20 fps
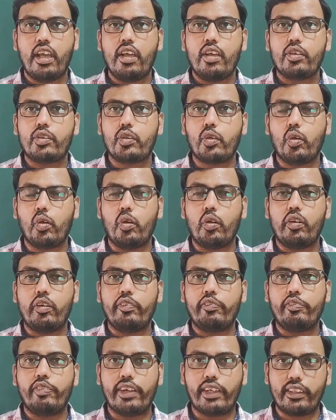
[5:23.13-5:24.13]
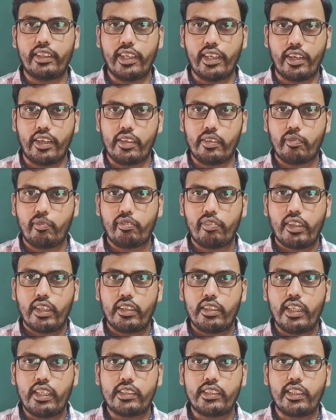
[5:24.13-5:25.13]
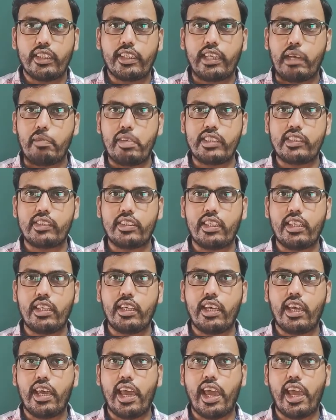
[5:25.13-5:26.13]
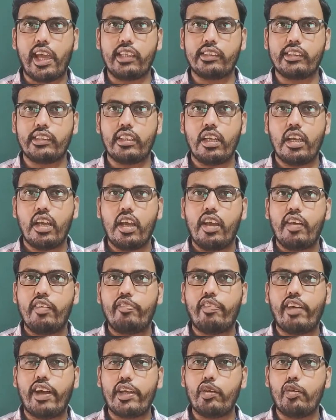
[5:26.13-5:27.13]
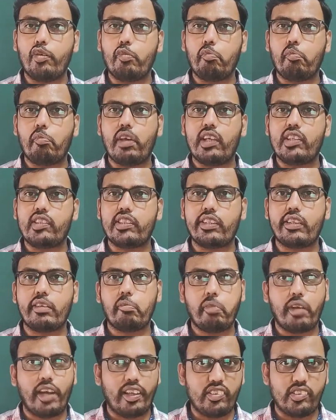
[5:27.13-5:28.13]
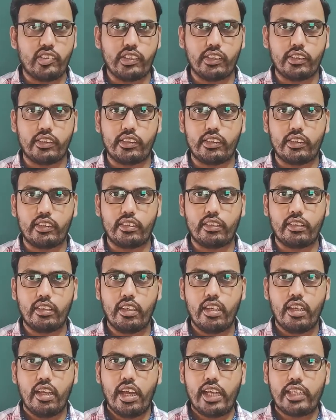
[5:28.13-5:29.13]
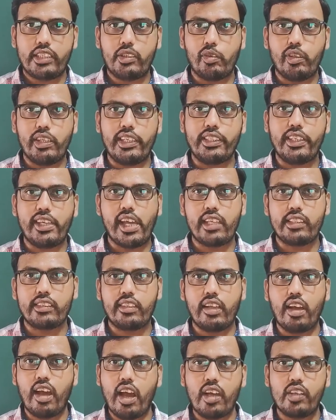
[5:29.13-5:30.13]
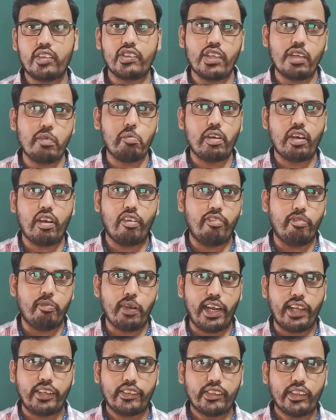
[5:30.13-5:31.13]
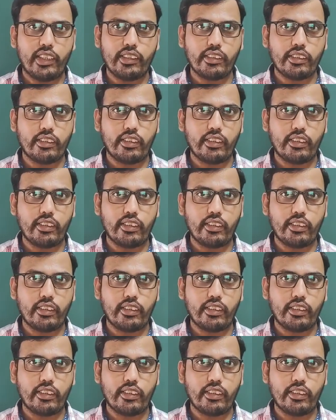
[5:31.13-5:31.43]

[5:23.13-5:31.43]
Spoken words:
So further, this chemistry has 5 major branches. Actually it has large number of branches.